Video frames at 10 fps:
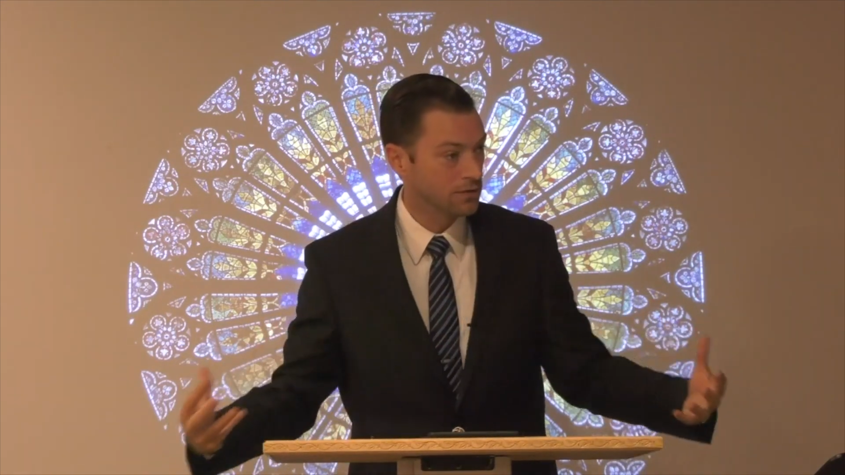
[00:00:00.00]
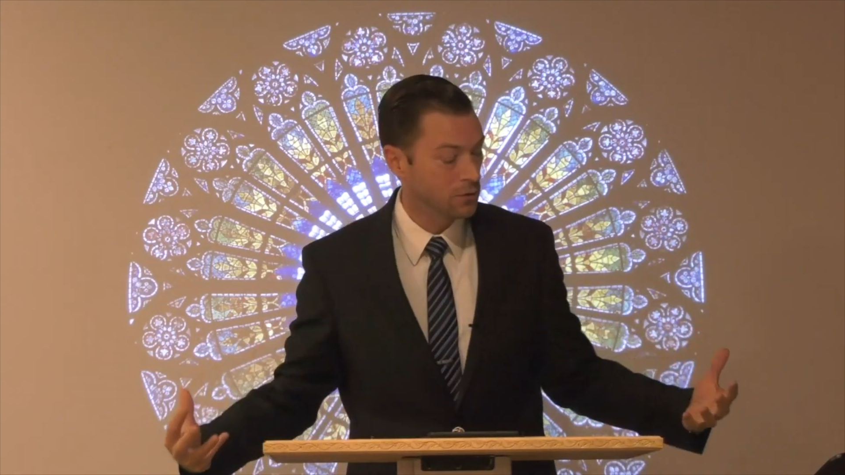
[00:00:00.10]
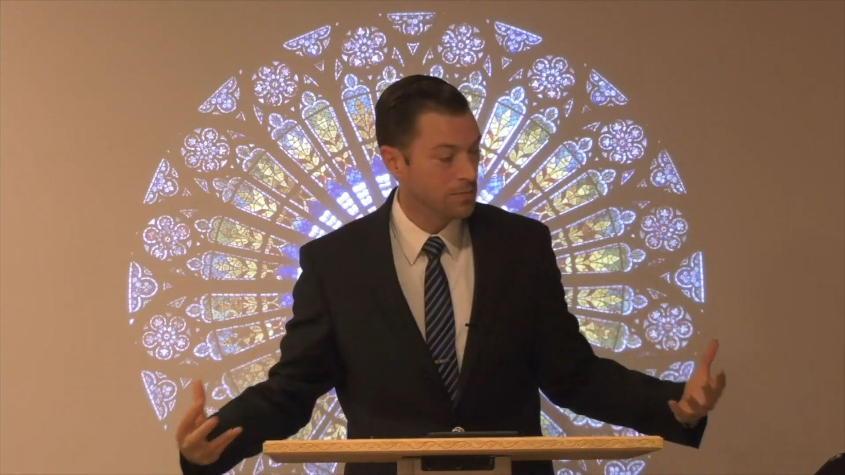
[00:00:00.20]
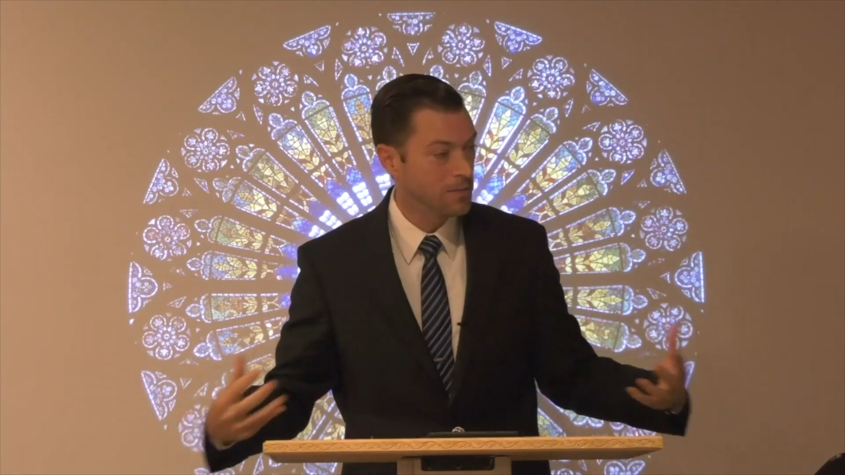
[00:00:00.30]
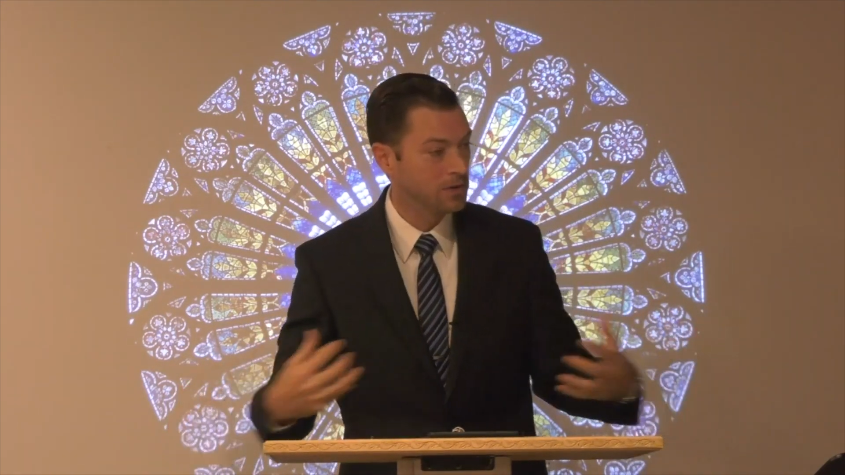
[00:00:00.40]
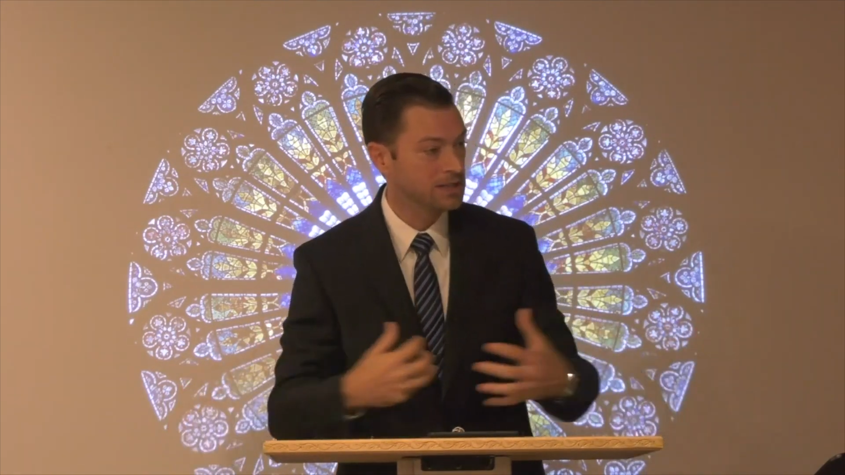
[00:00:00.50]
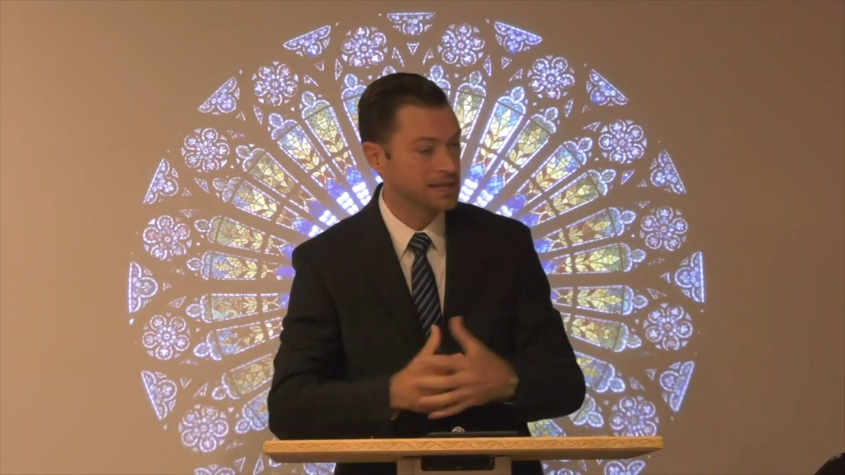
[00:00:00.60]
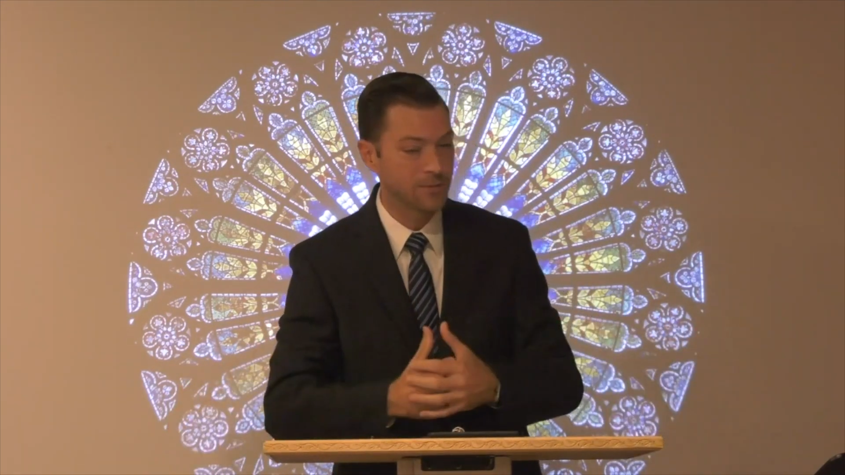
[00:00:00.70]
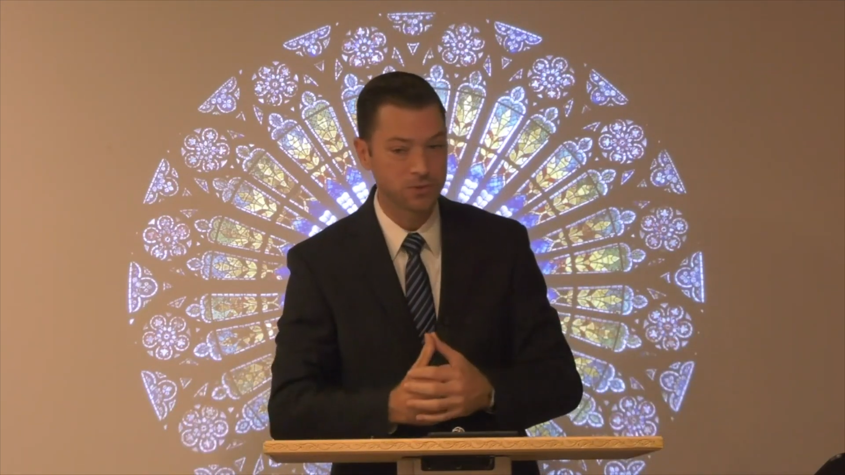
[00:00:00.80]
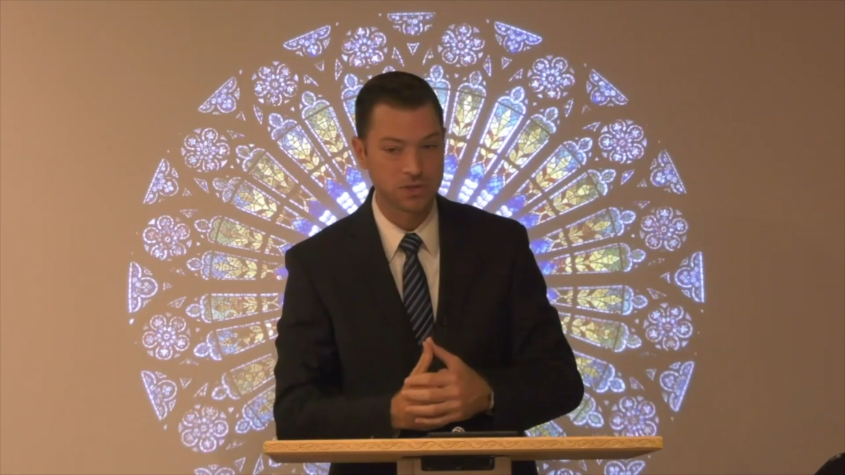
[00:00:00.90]
If you remember,
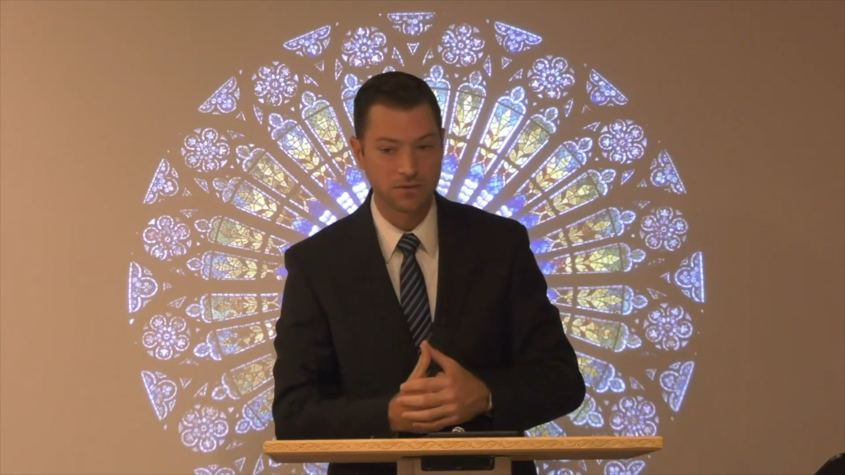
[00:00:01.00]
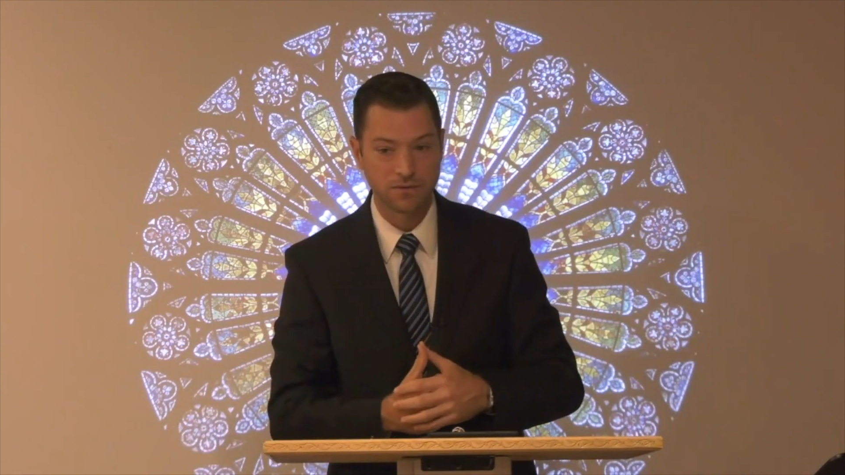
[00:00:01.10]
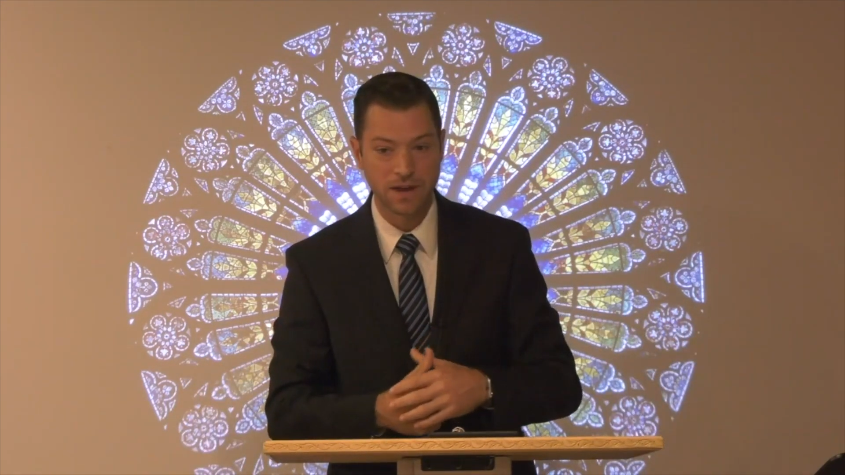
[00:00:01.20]
disciples of the